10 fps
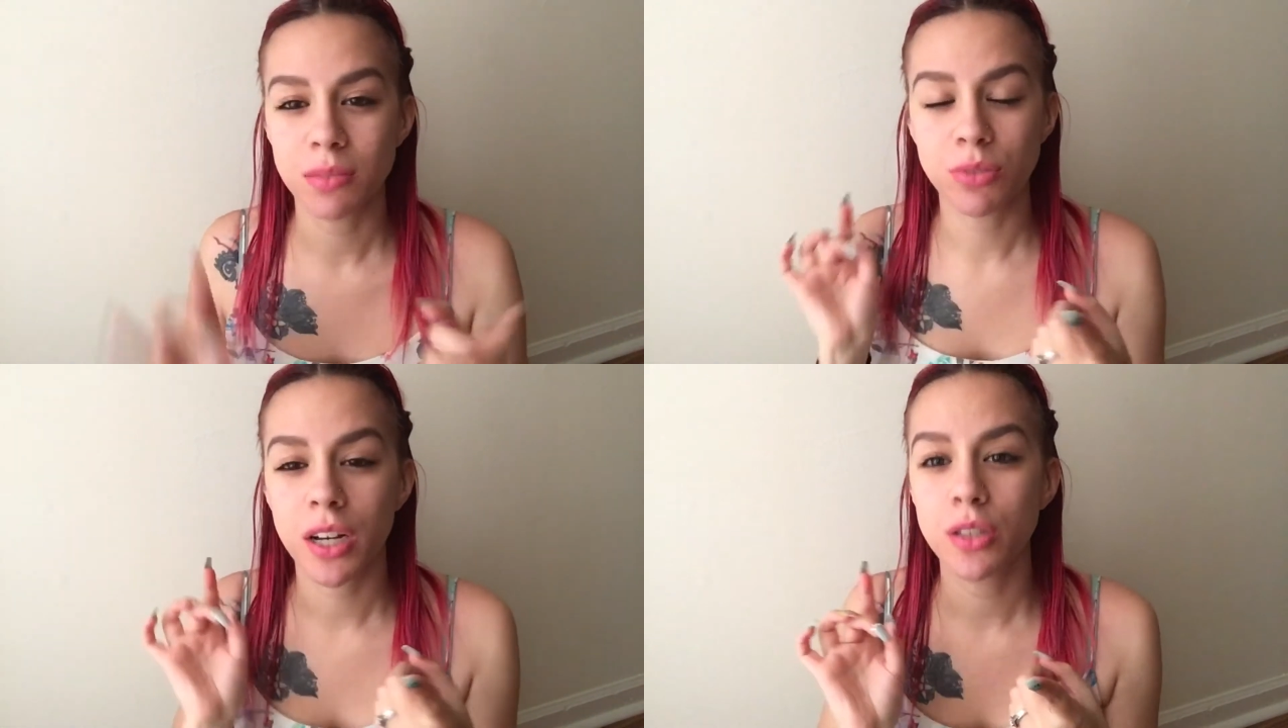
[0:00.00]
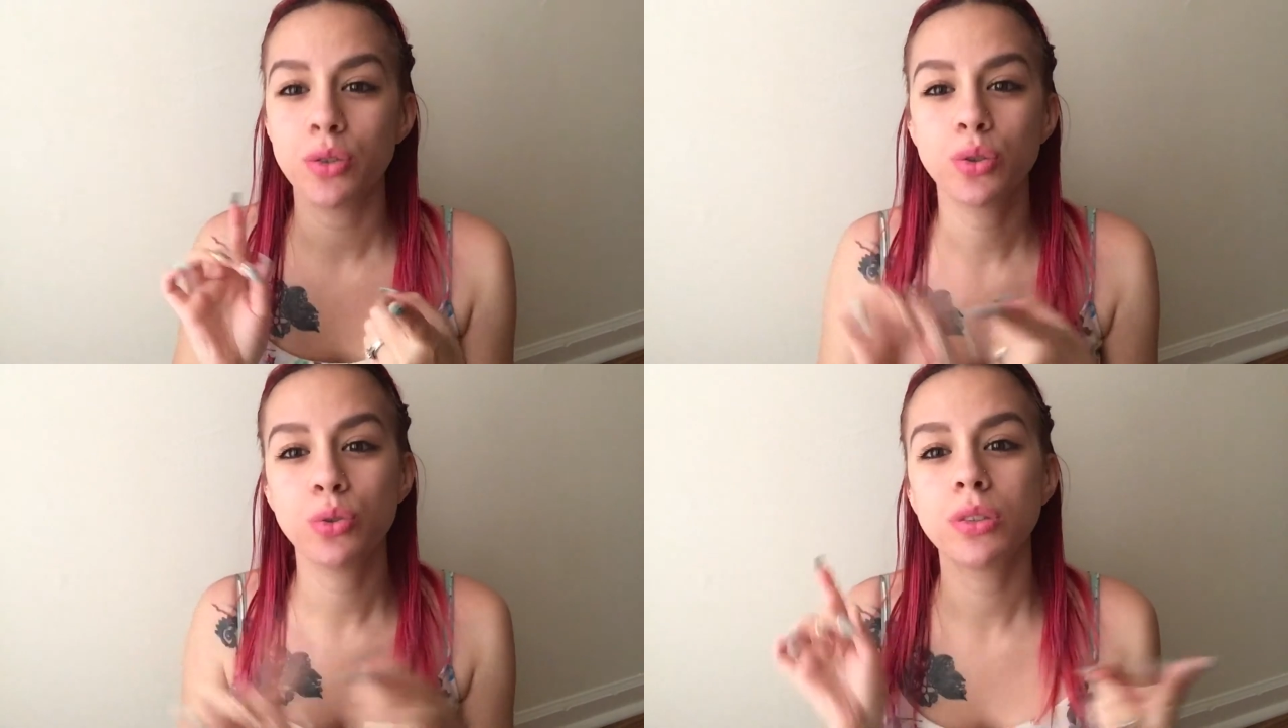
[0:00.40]
I'm trying
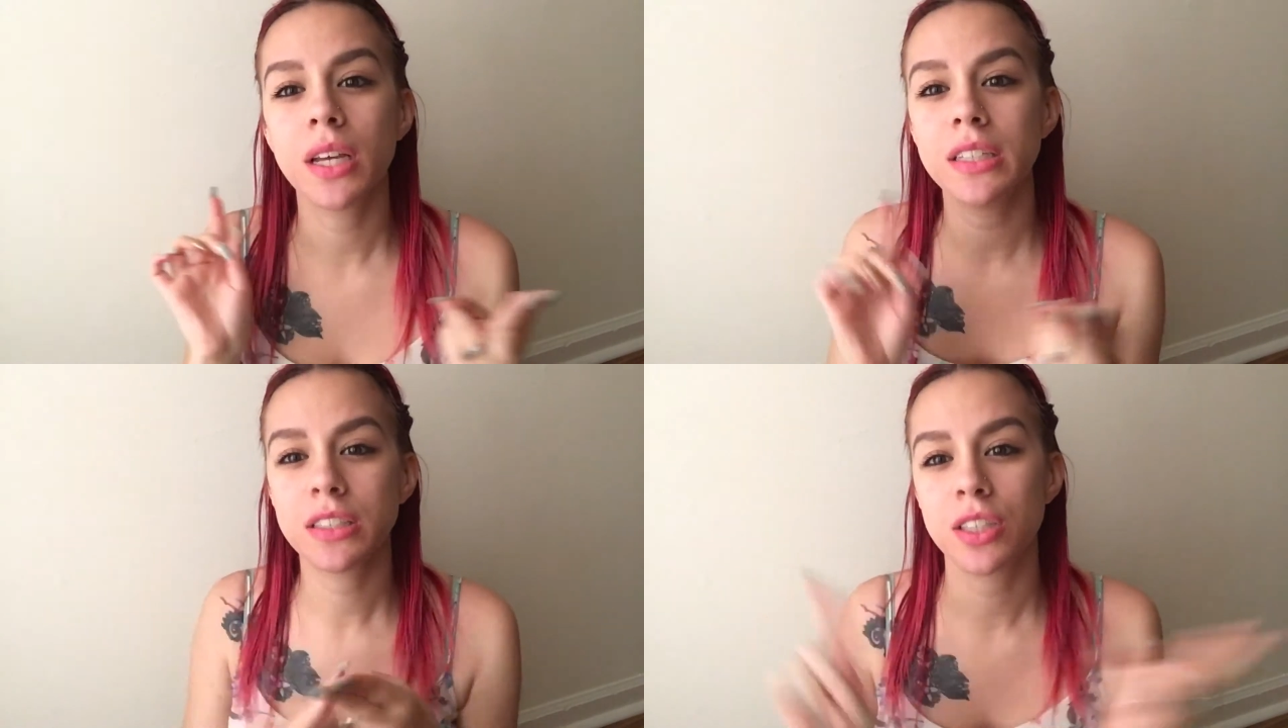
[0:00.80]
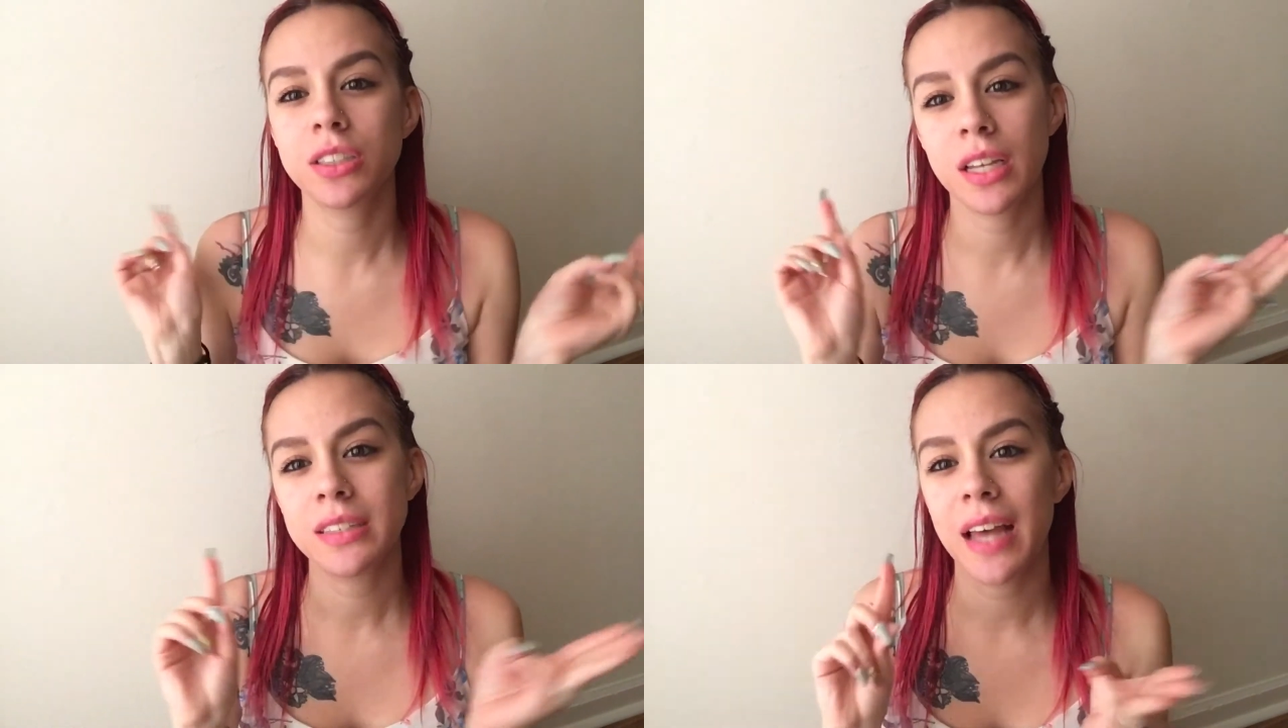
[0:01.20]
to do Tuesdays,
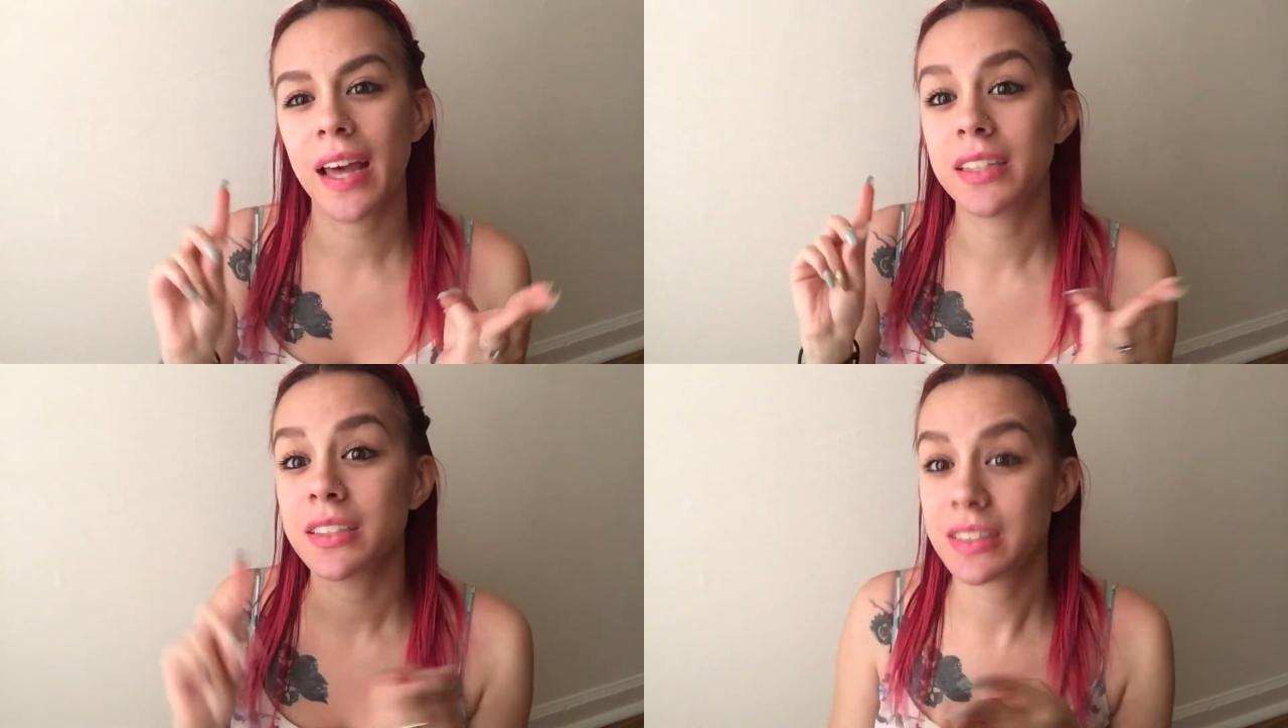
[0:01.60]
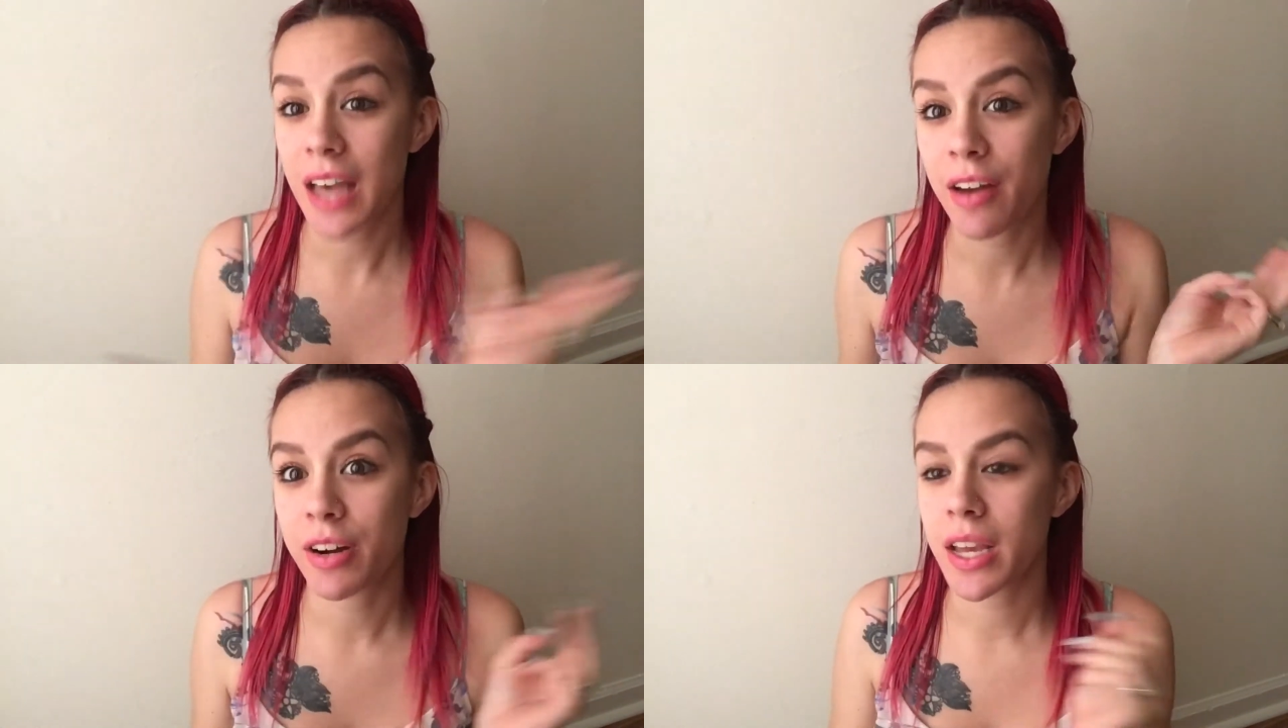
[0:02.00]
Thursdays, and
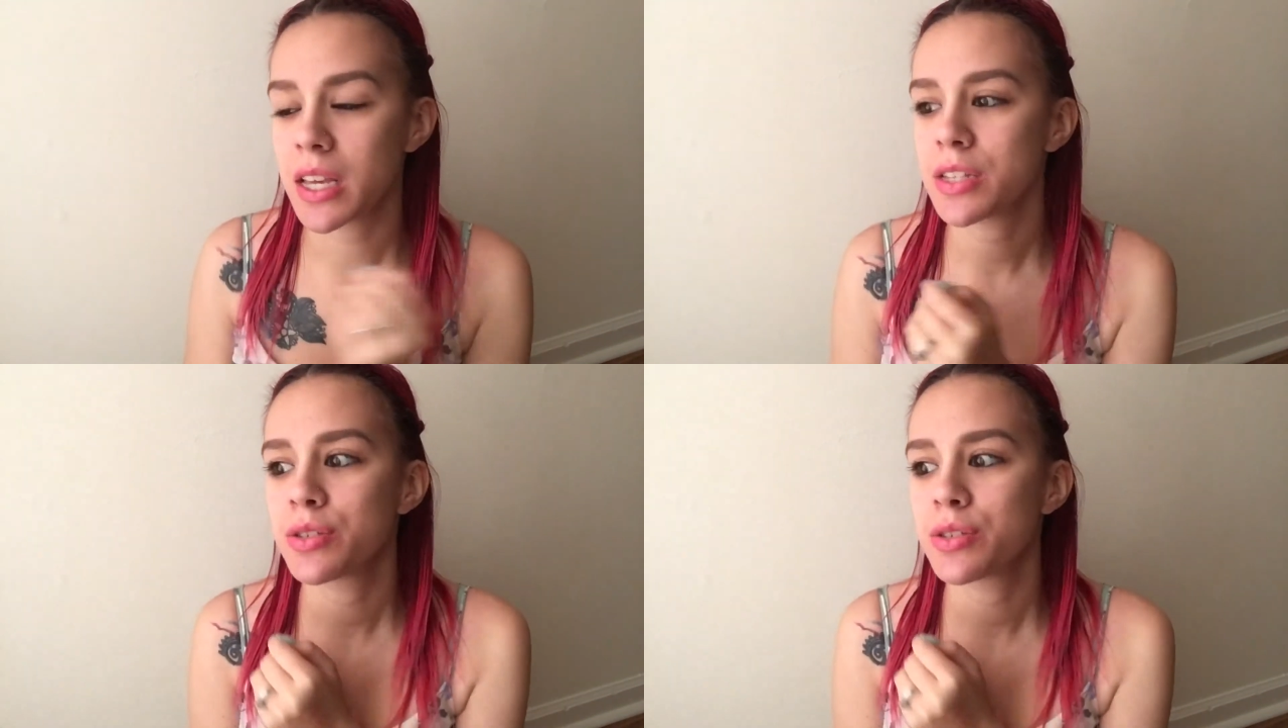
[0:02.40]
Saturdays.